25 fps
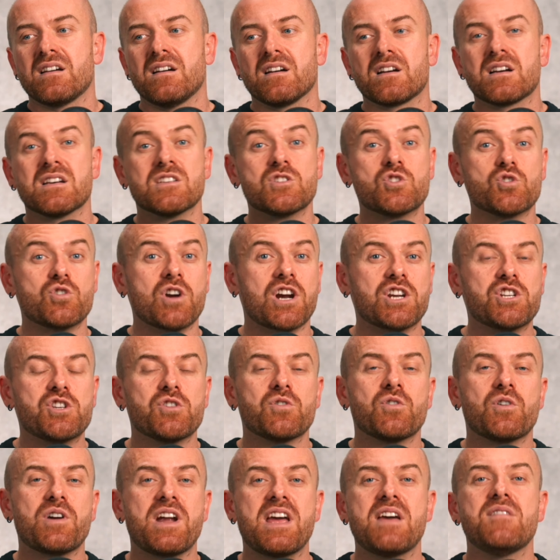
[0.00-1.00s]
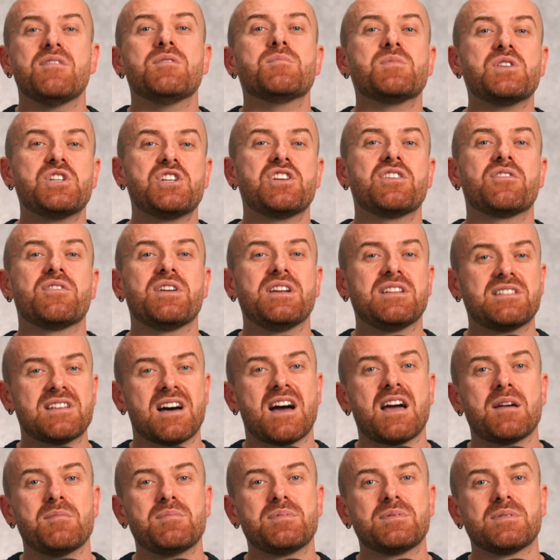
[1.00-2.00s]
construction or heavy machinery
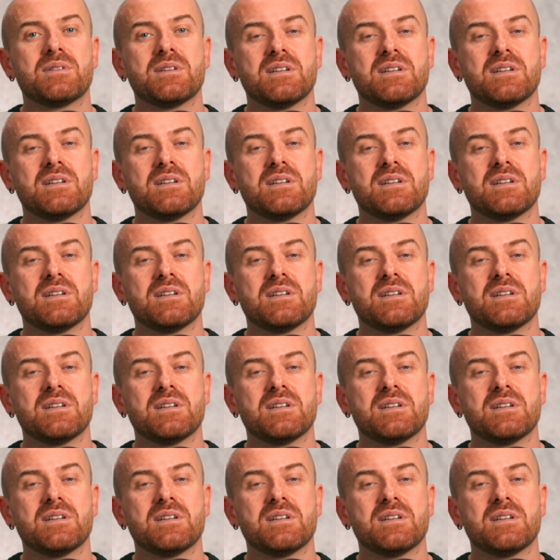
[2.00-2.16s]
type